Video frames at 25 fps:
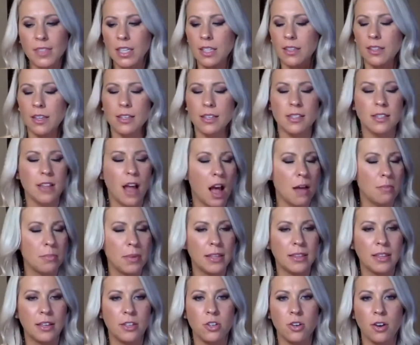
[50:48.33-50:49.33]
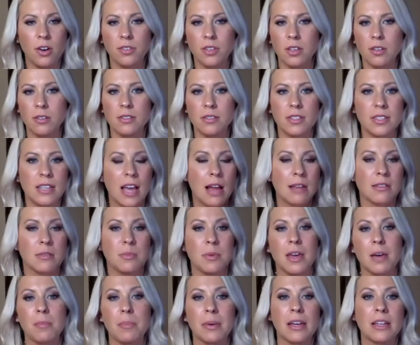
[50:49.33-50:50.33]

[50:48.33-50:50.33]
Does not mean that you have to sign up to become a